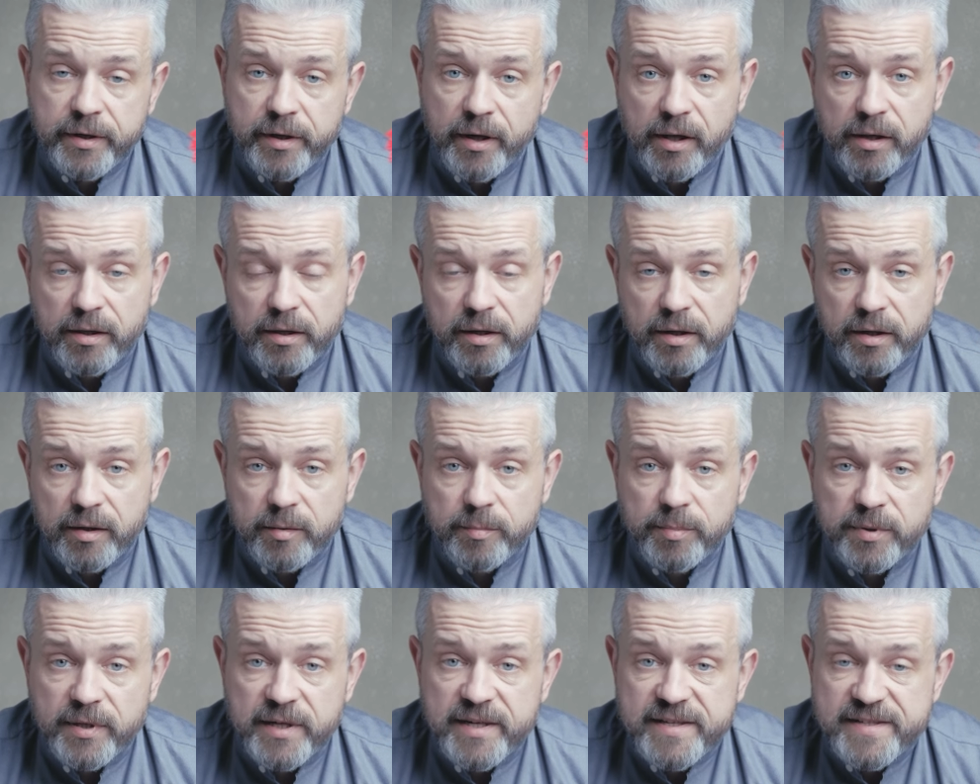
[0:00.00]
I'll
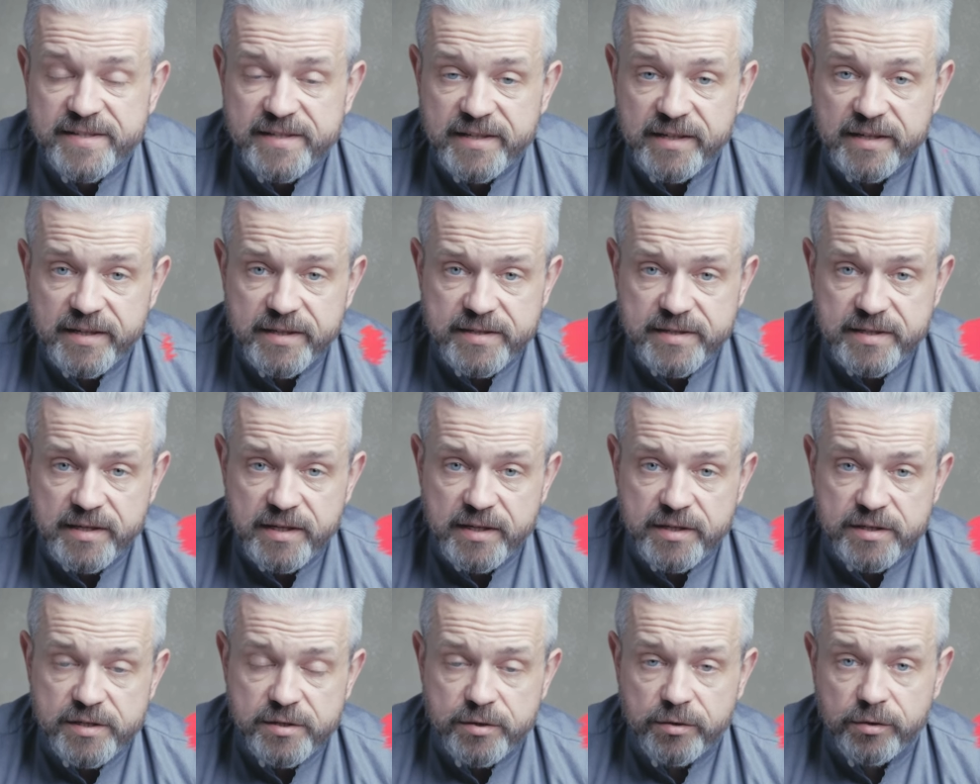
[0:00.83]
place the links
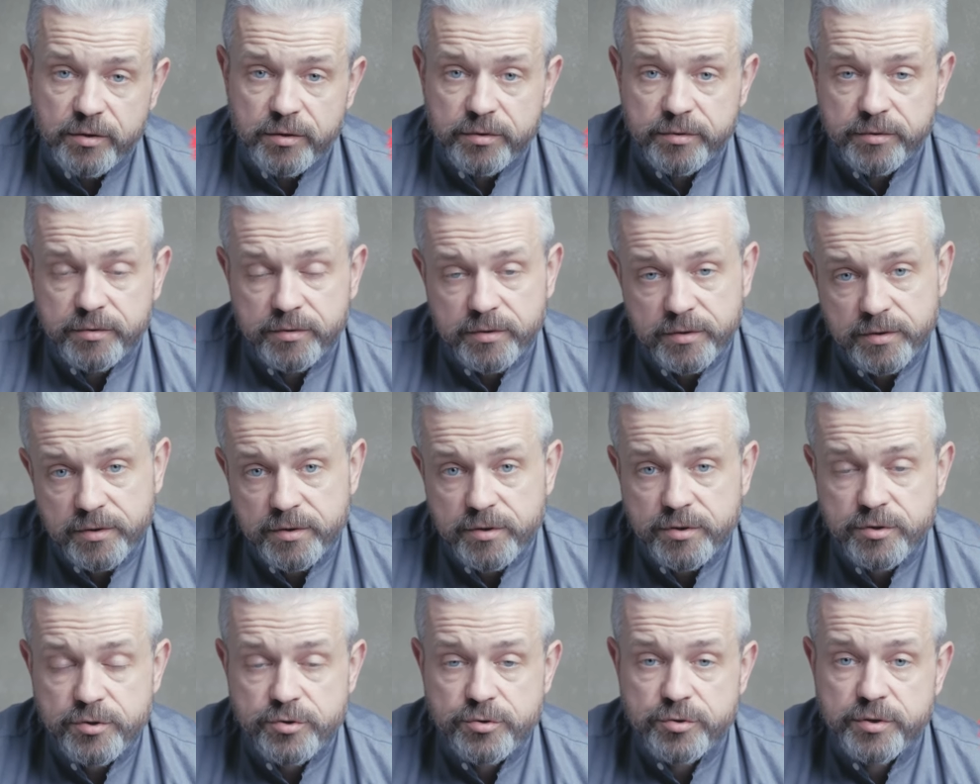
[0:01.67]
later on
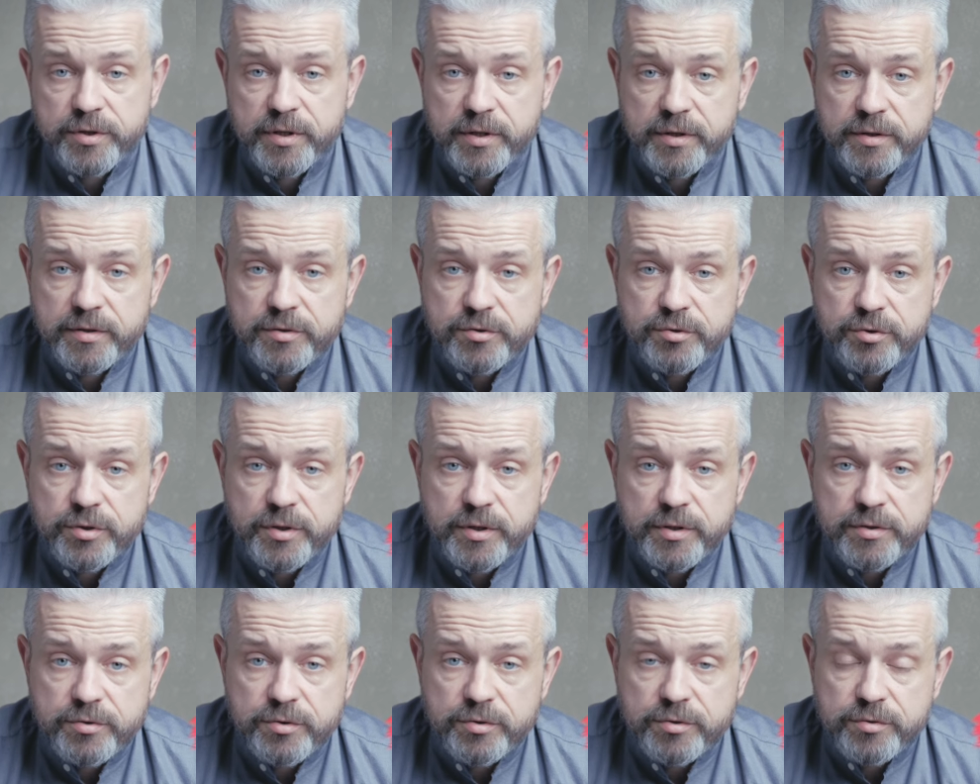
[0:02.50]
to
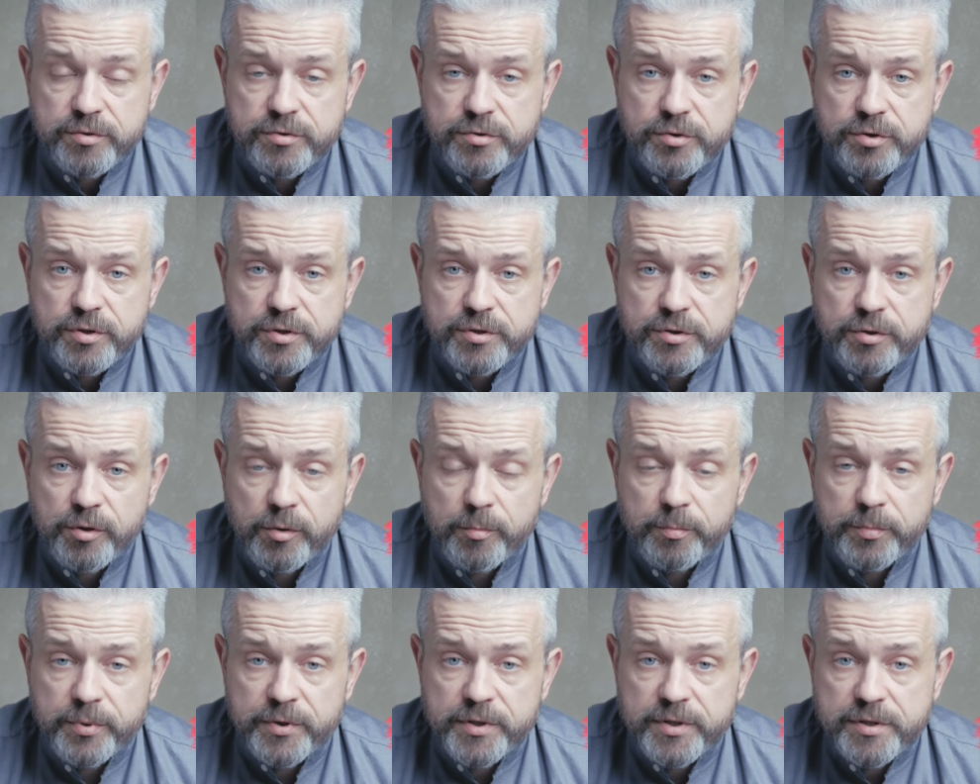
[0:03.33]
these
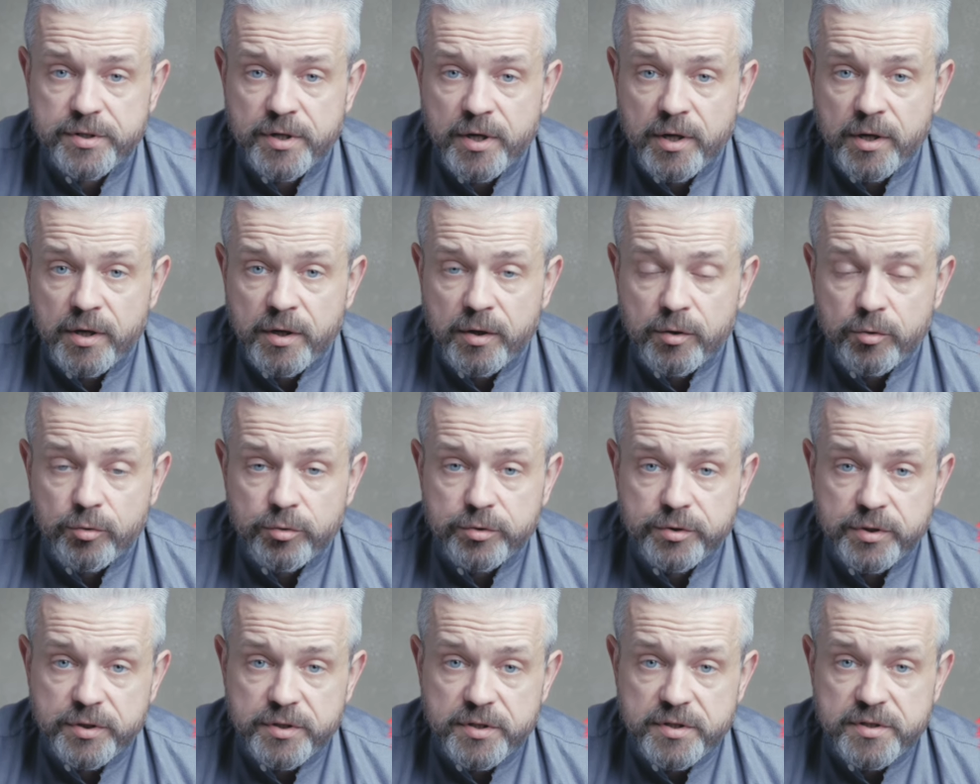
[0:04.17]
companies
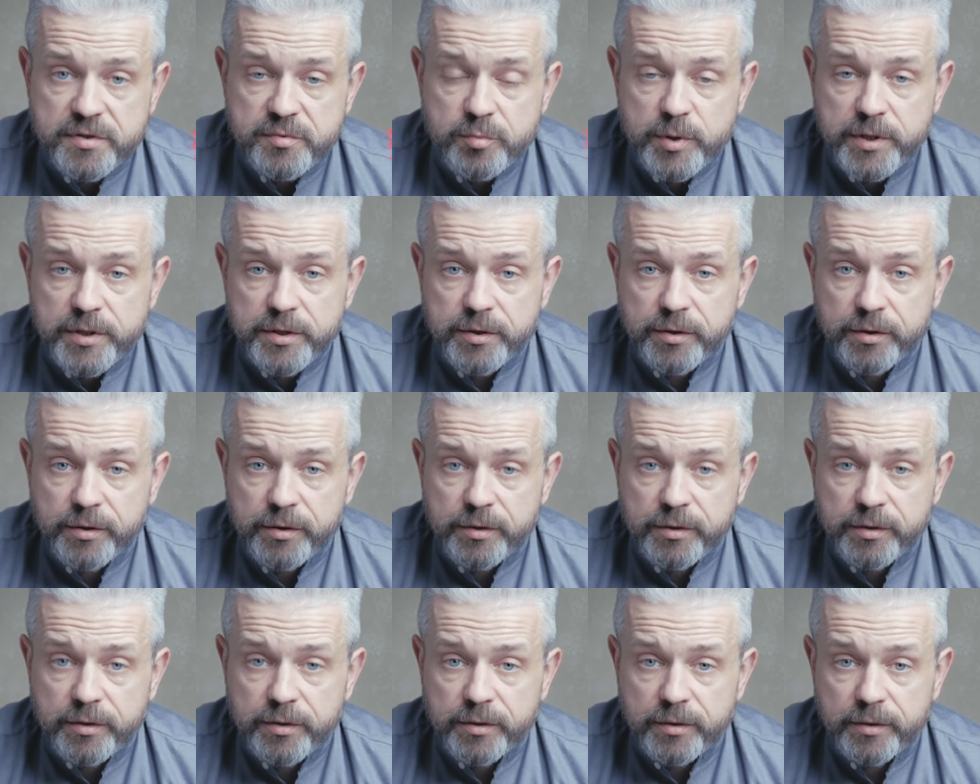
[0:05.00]
under this
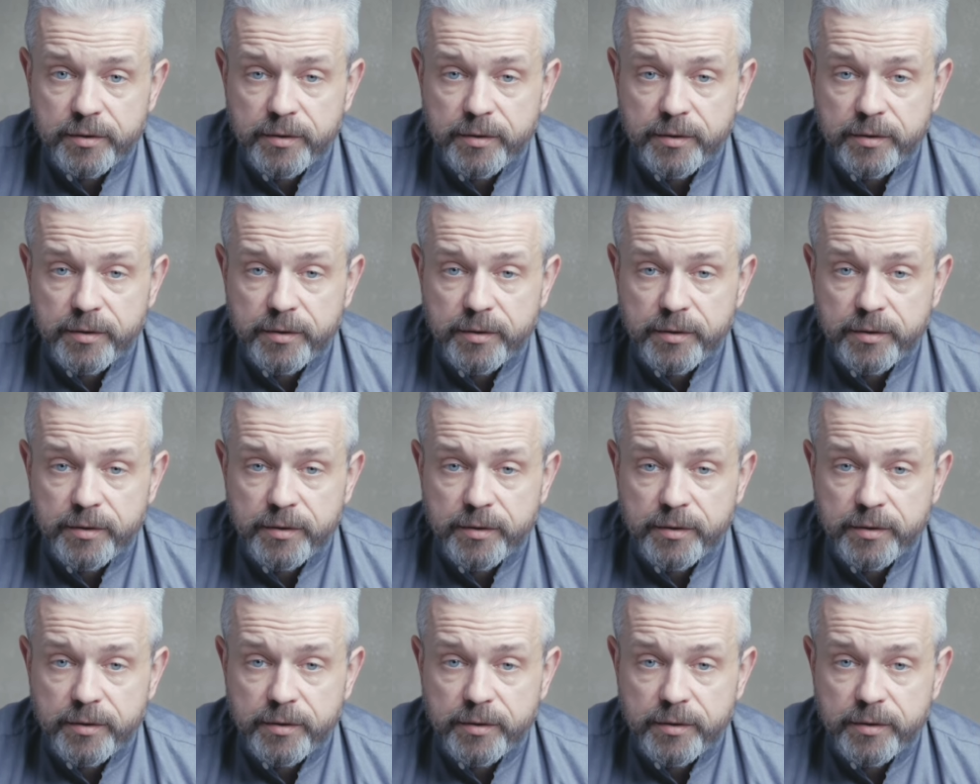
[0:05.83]
video.